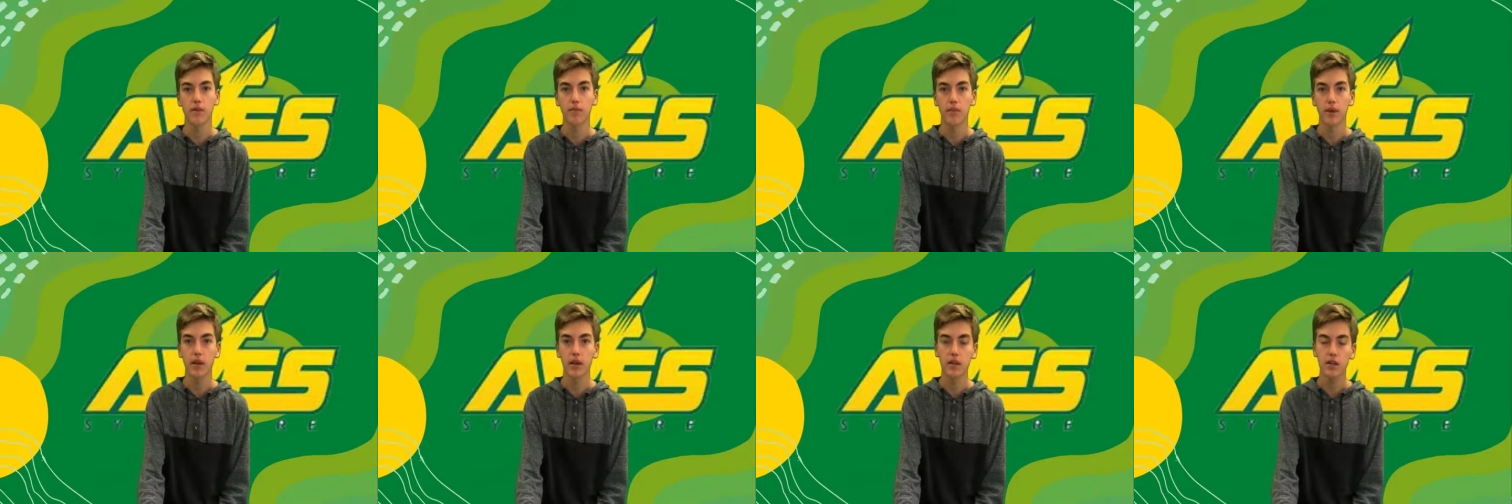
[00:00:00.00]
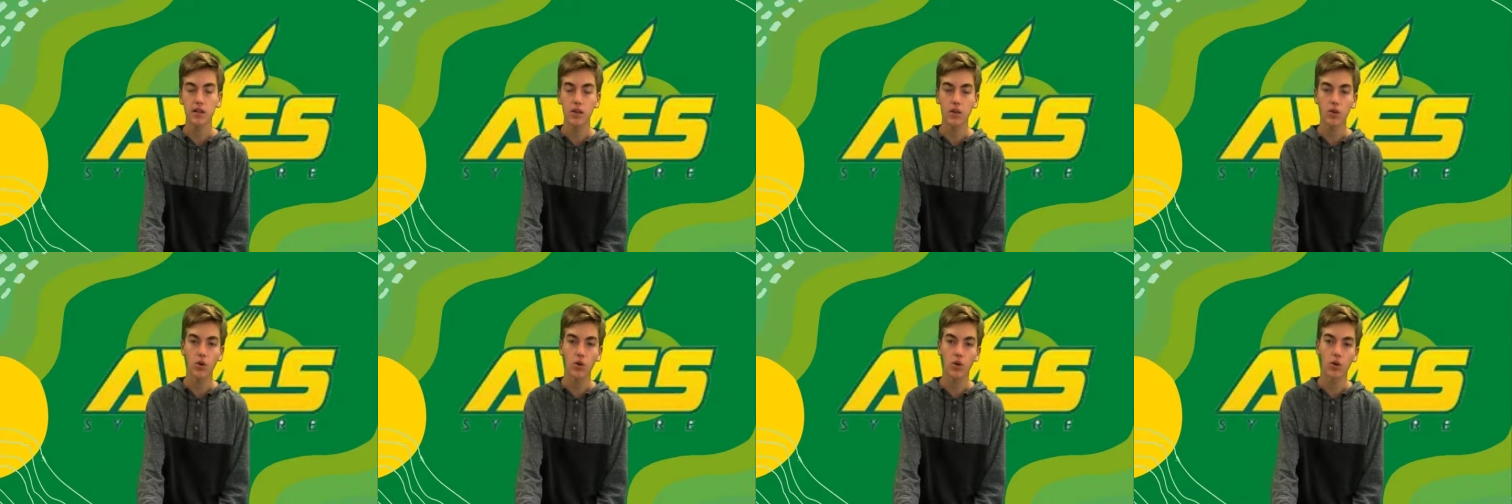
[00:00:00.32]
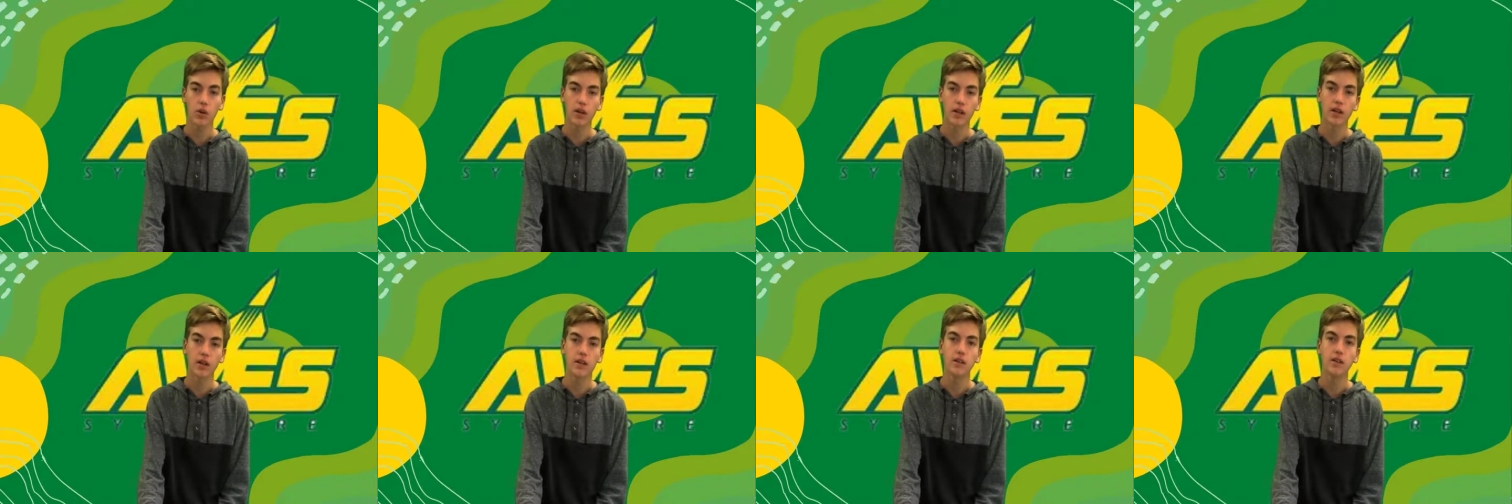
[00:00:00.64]

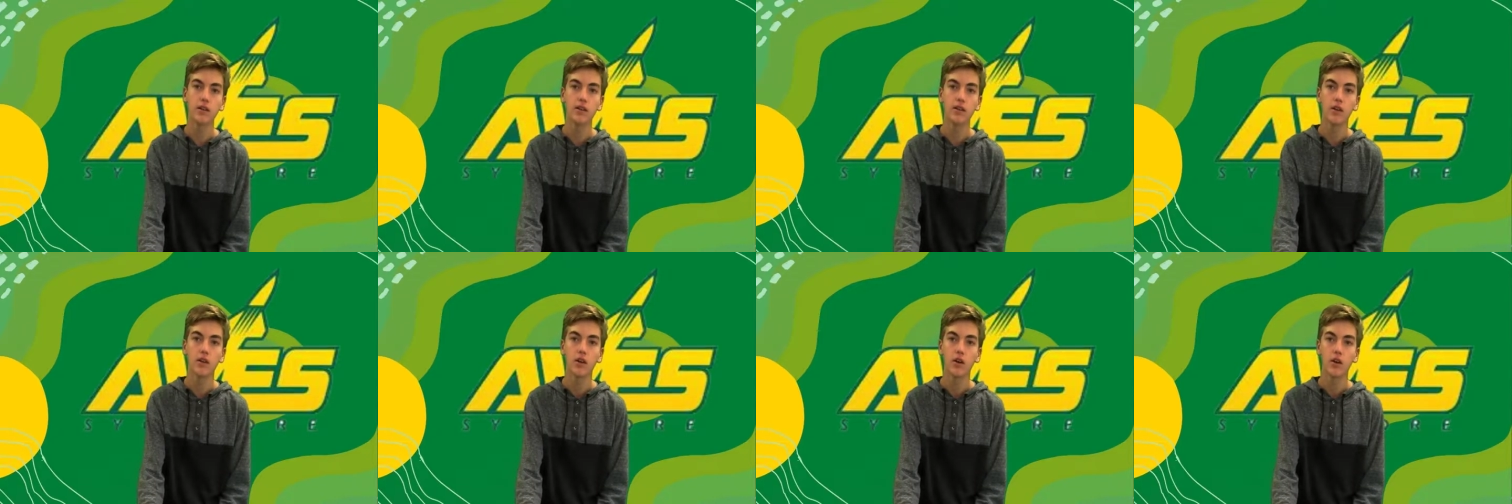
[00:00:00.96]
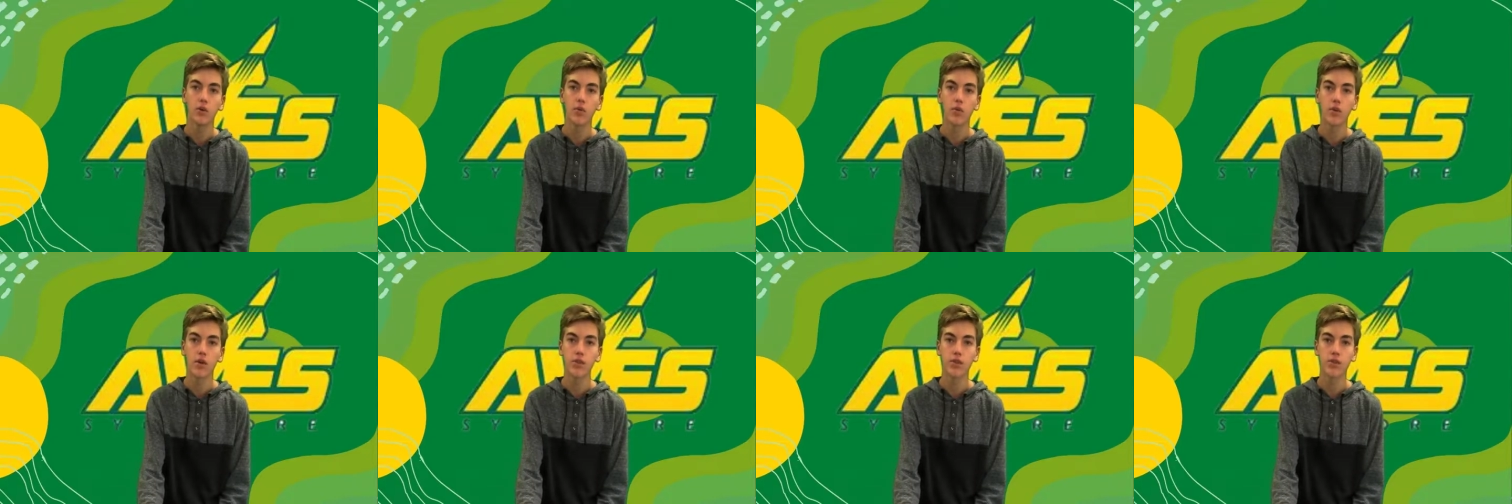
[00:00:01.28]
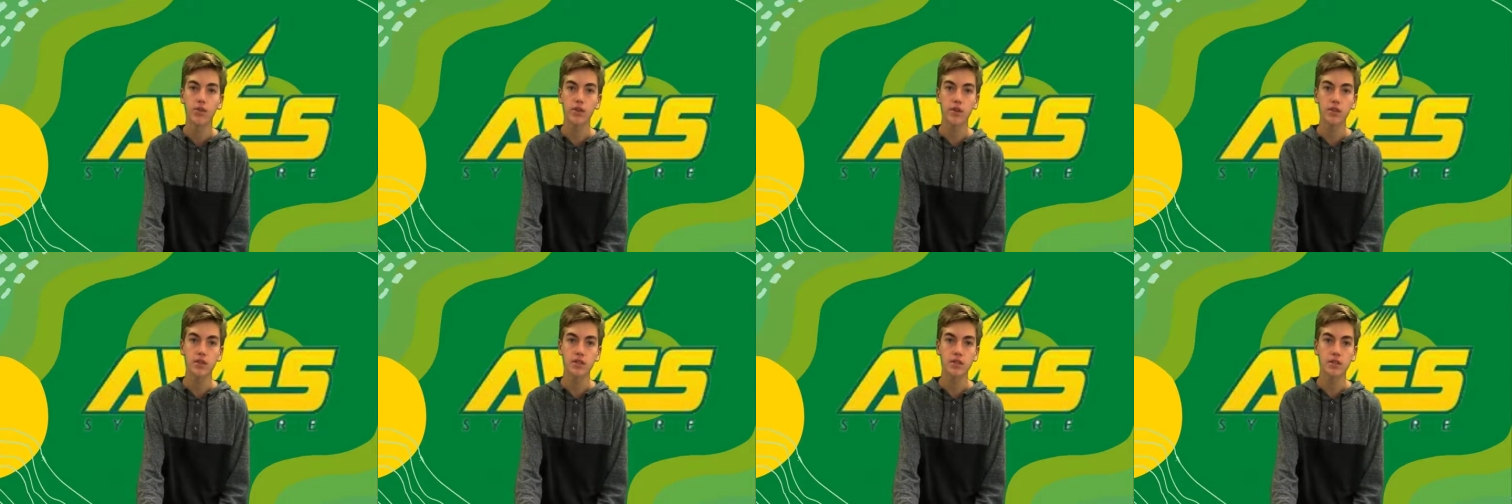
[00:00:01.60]
Mandalorian with
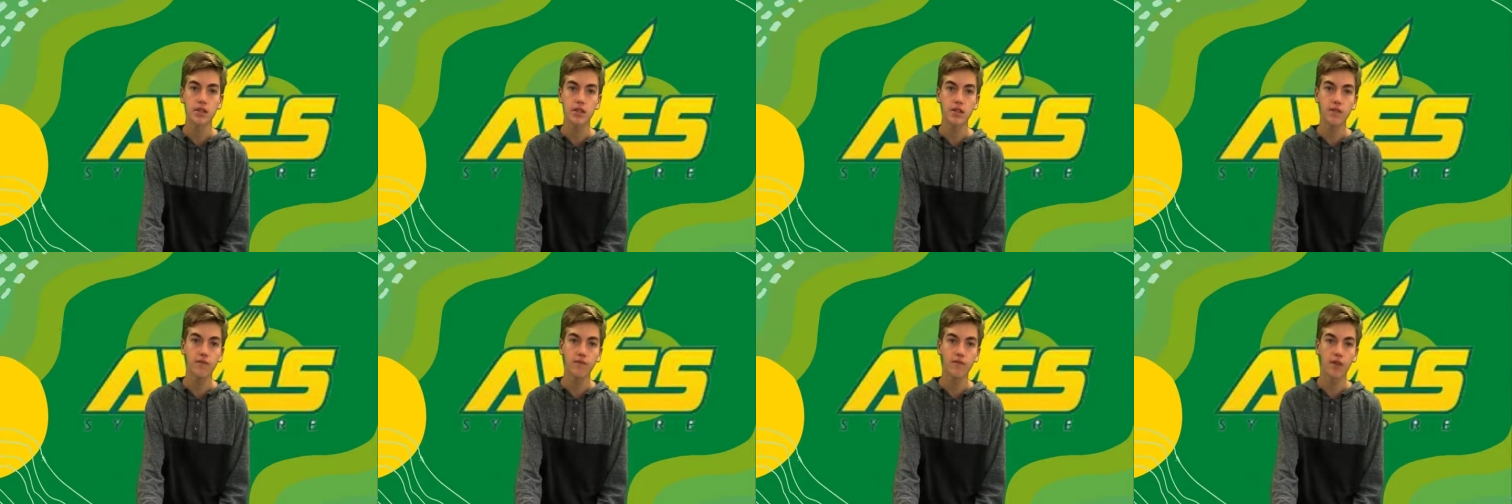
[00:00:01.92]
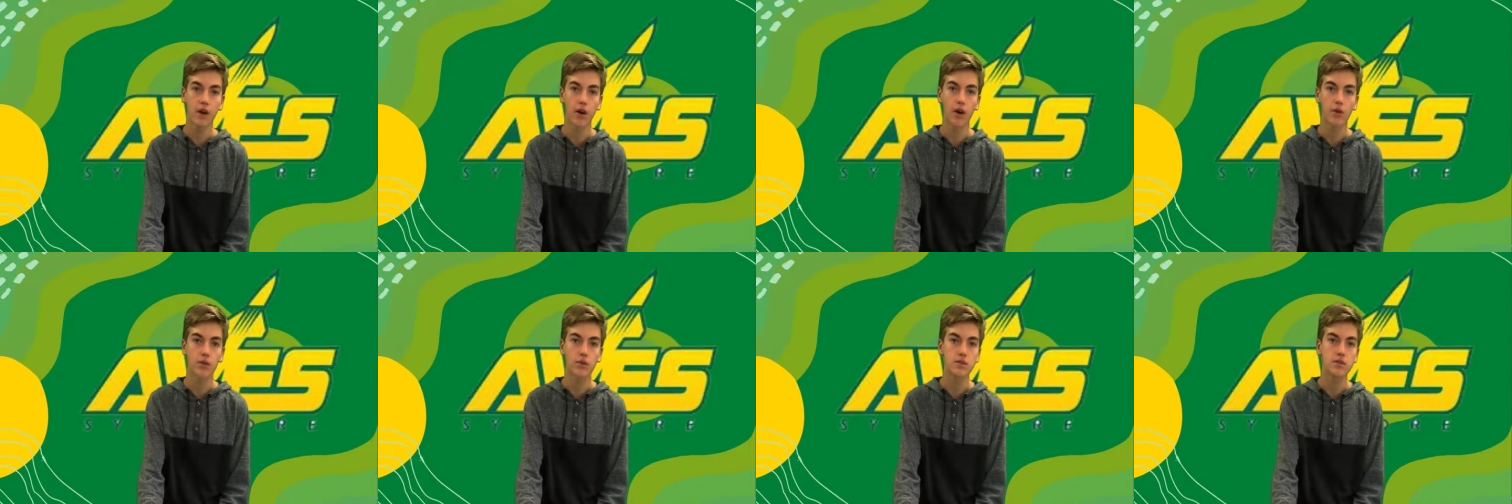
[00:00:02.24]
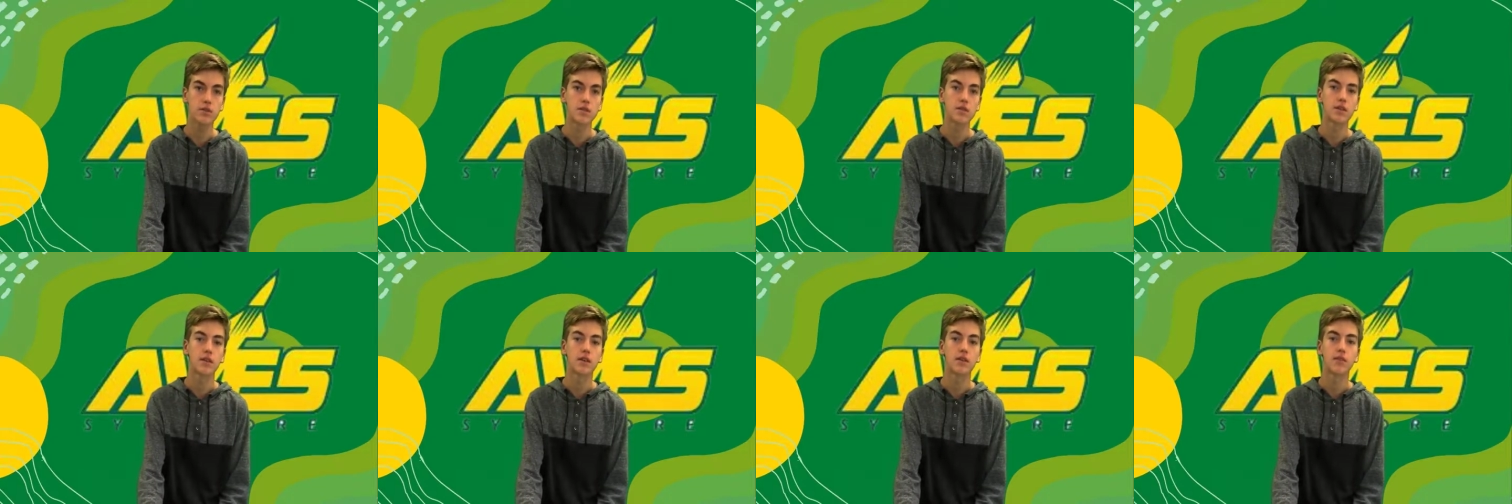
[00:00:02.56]
13
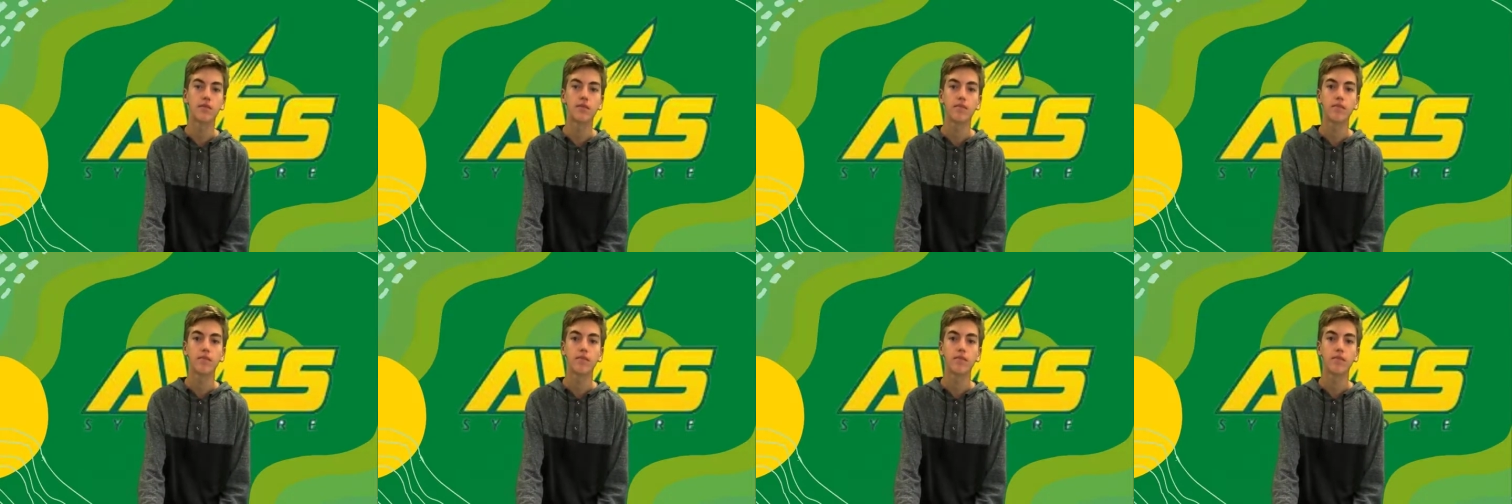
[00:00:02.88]
votes.